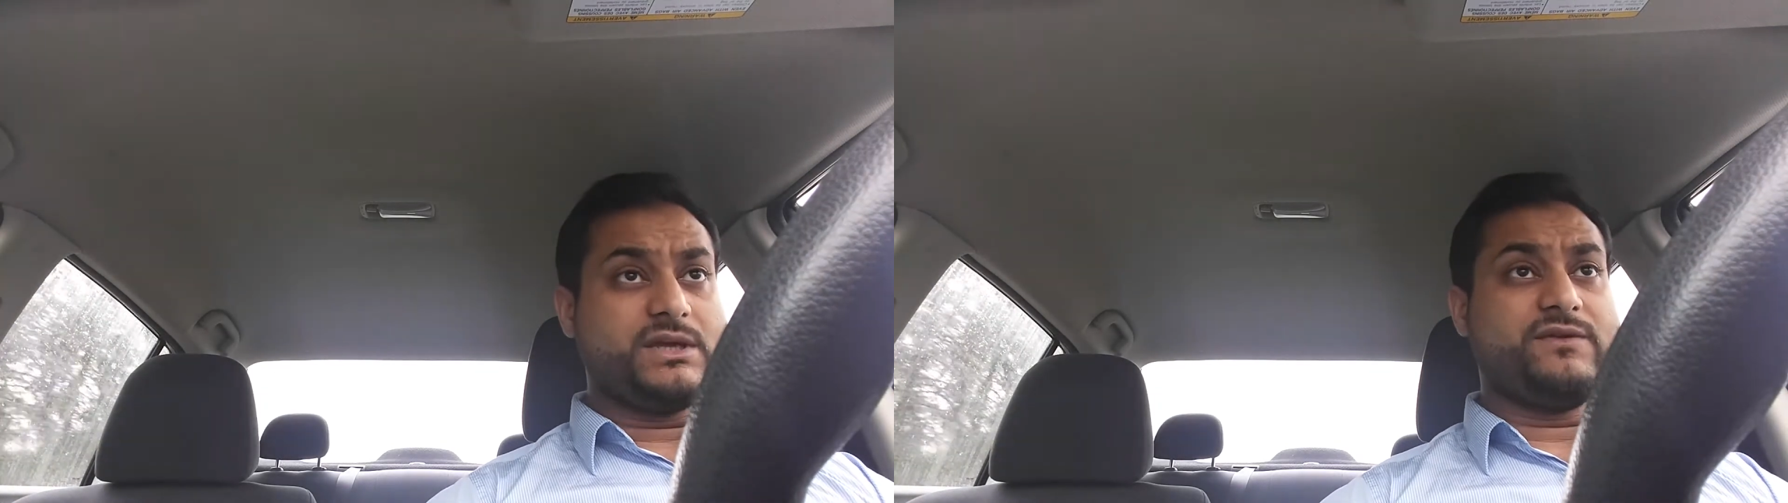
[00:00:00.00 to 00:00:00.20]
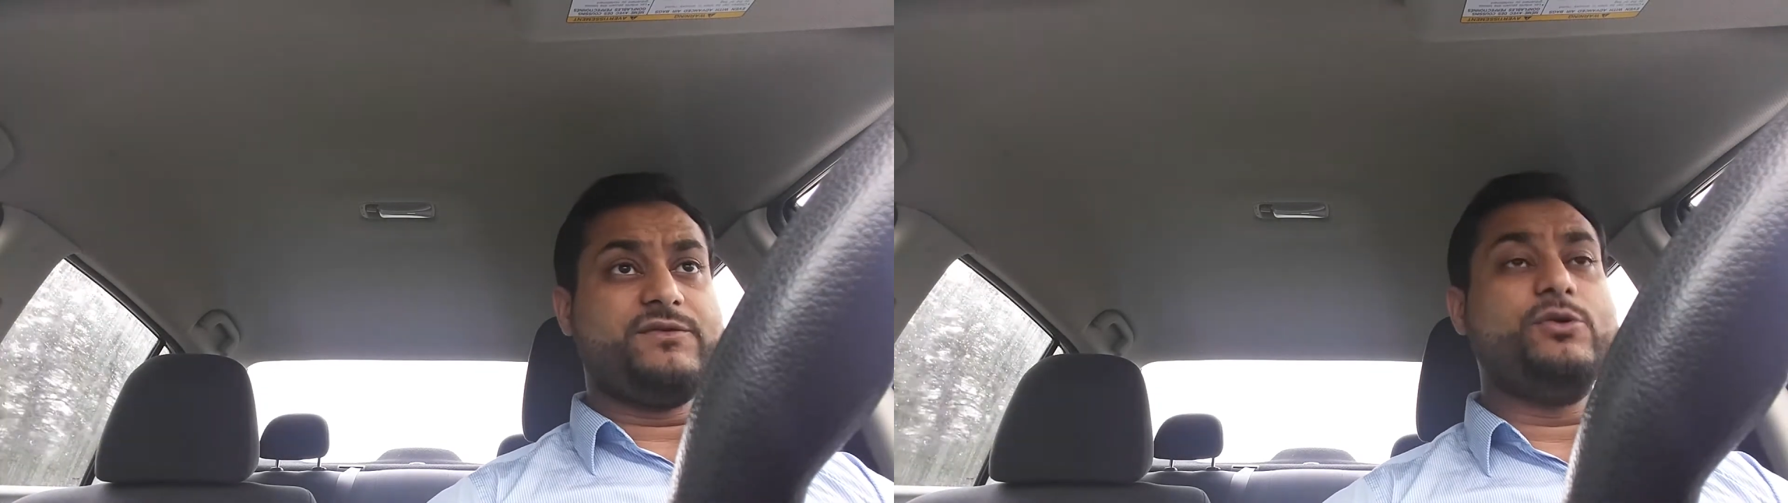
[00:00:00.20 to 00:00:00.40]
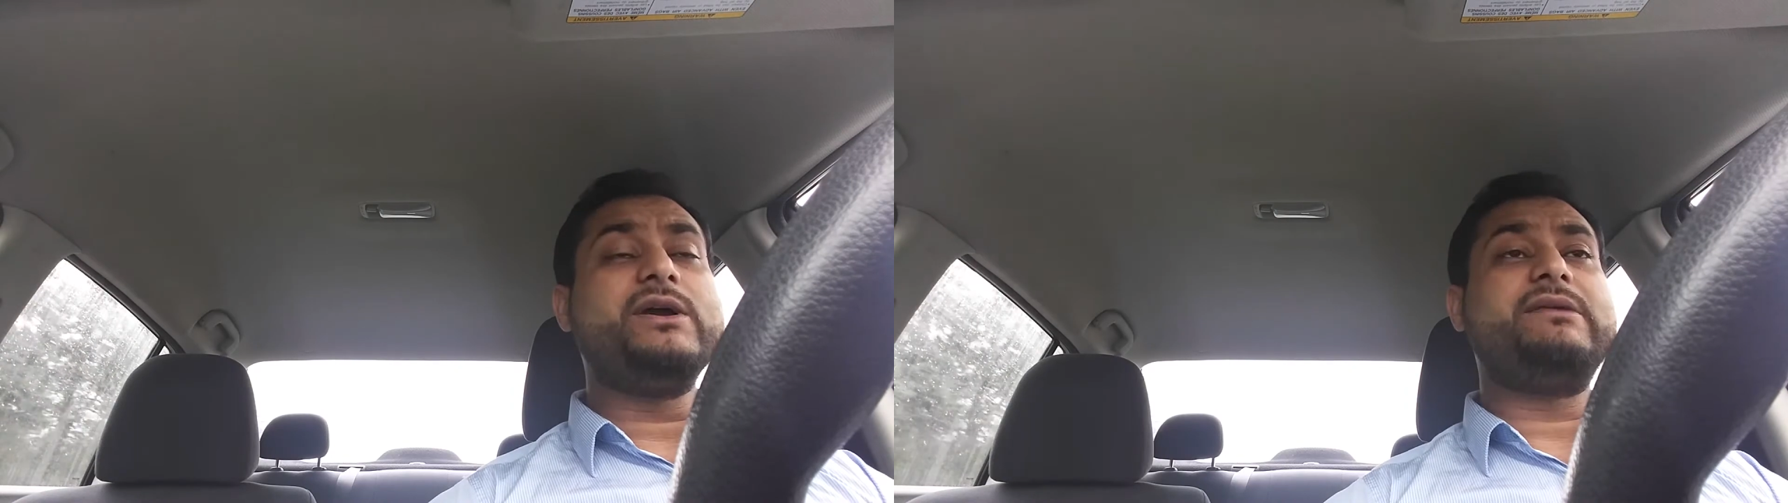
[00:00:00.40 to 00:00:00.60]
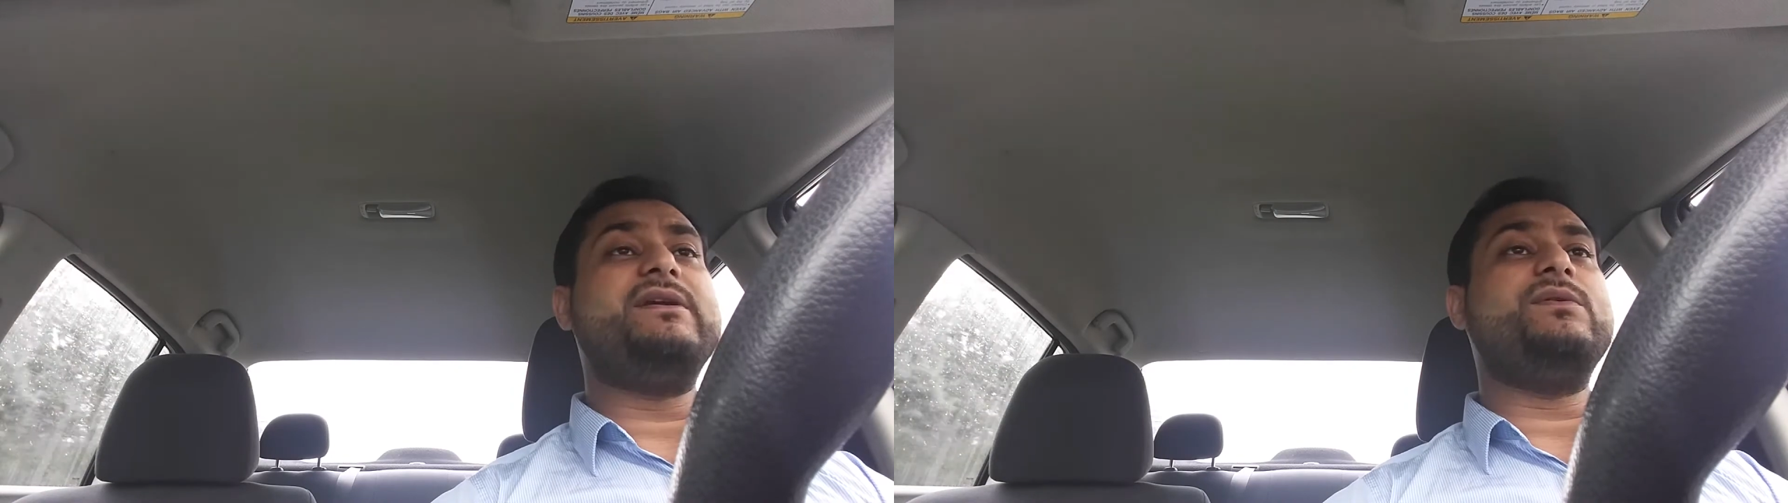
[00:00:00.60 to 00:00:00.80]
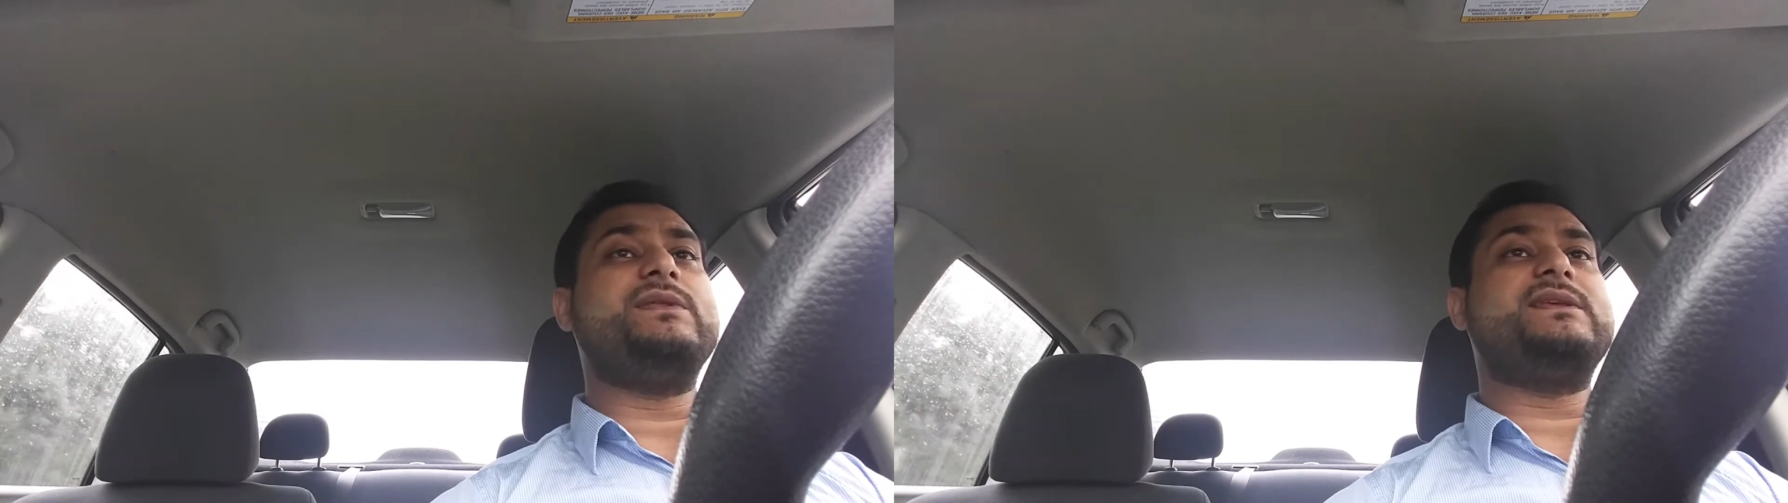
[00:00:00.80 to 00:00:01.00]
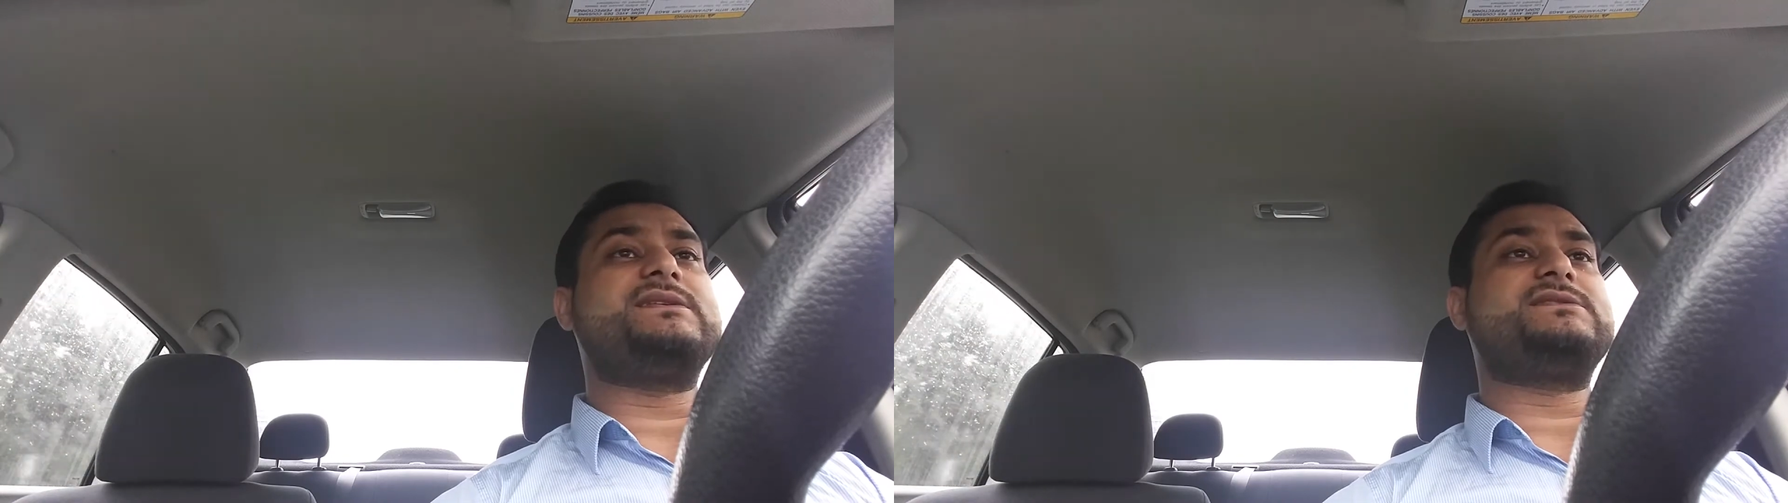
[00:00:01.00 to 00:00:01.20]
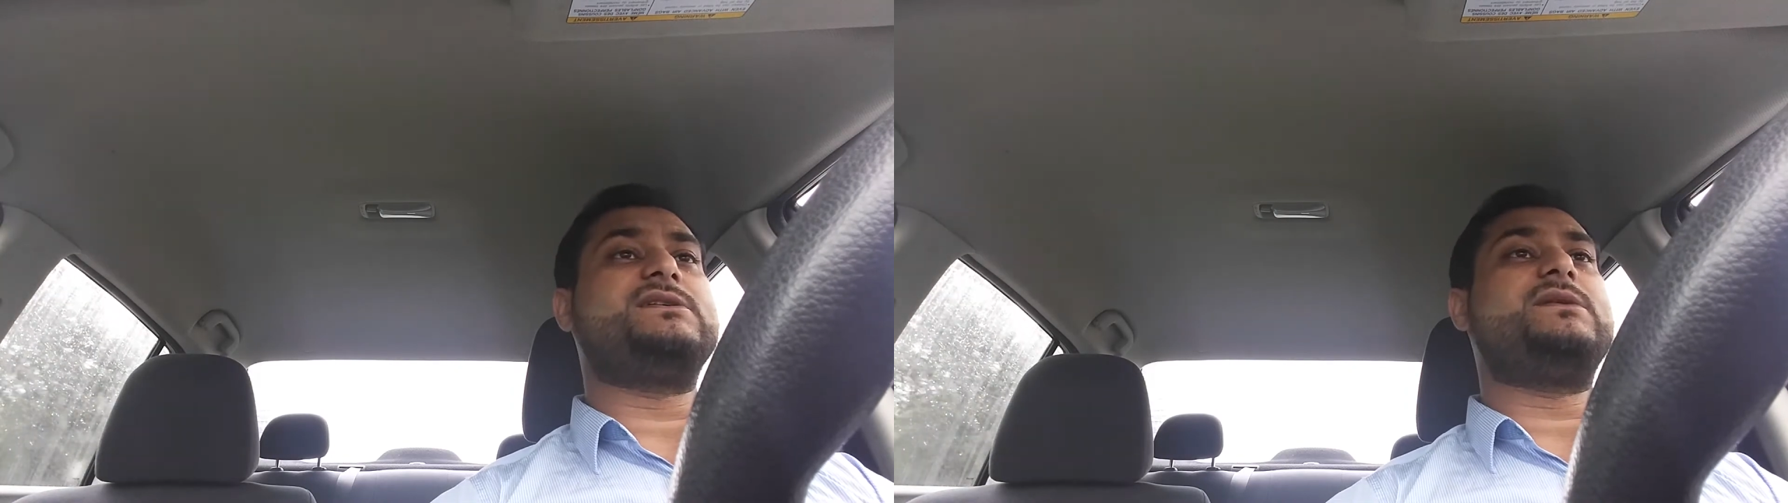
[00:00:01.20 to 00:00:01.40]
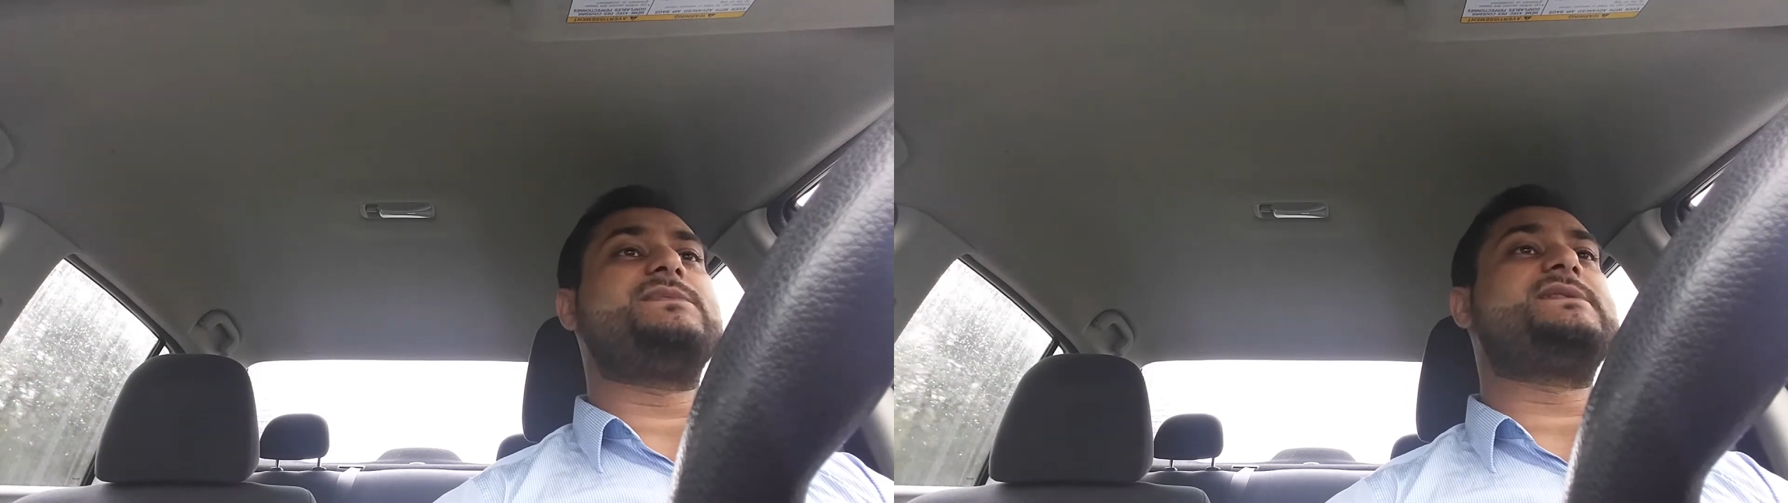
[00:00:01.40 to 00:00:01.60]
if you agree with these
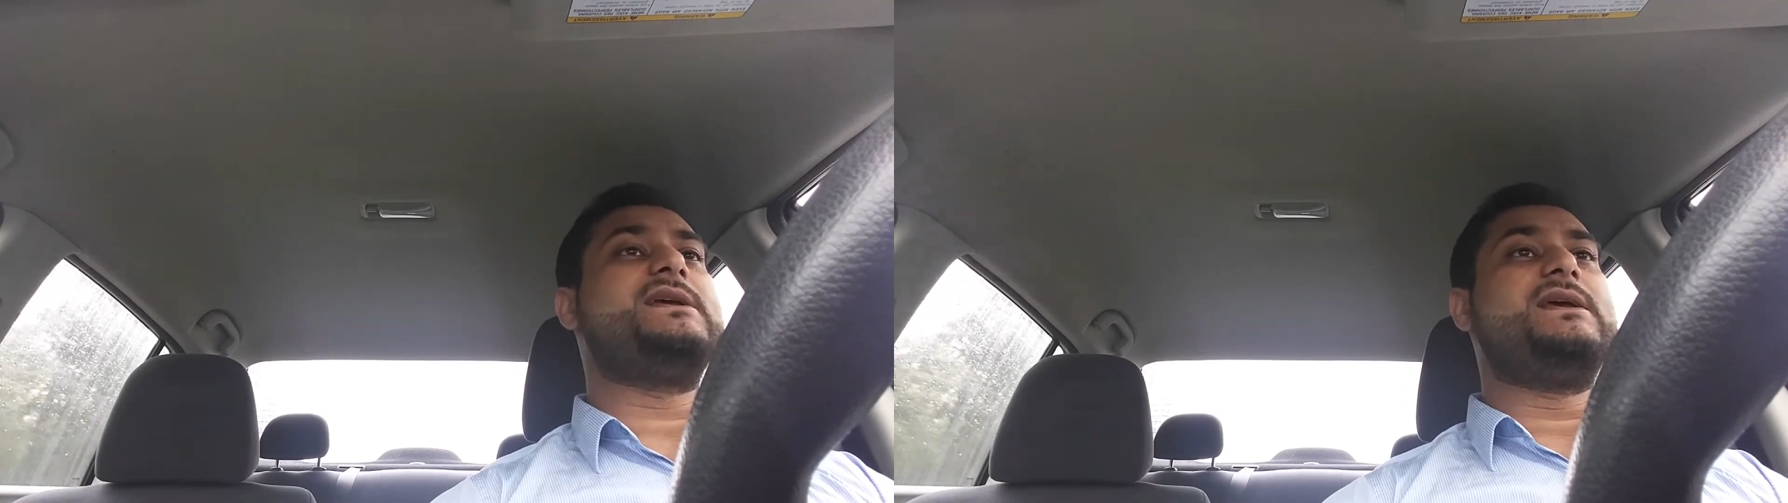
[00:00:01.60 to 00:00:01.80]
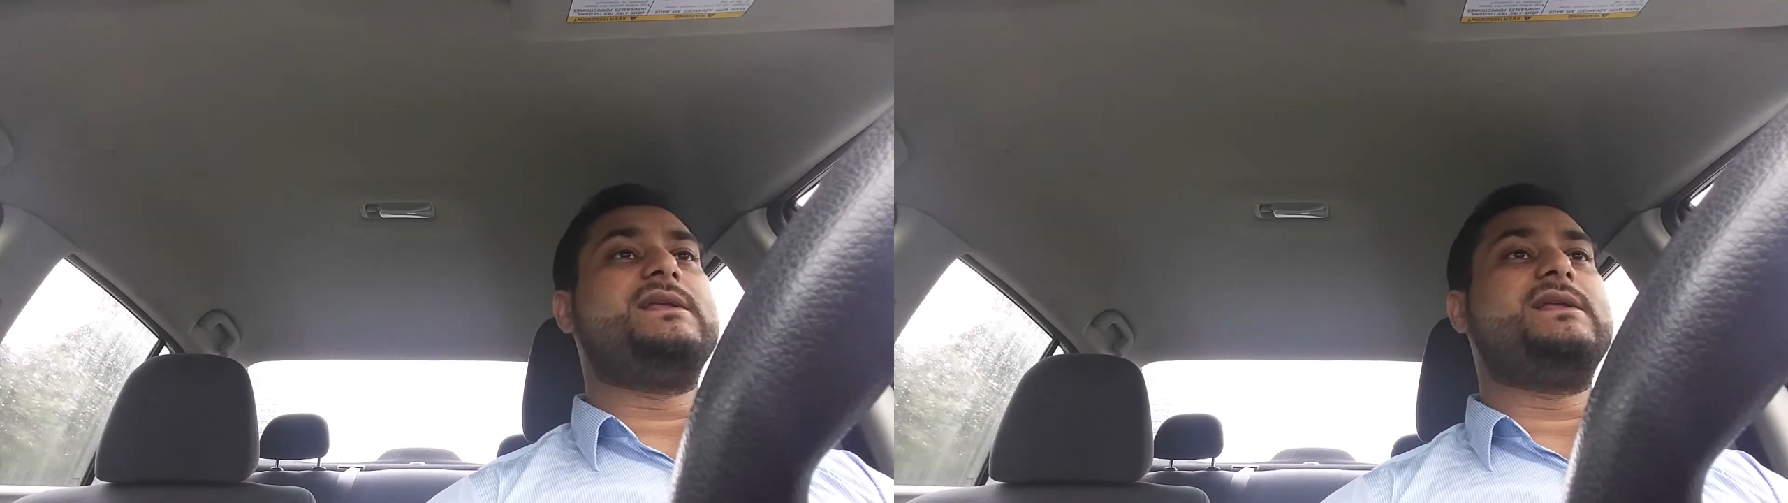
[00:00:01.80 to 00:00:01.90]
terms,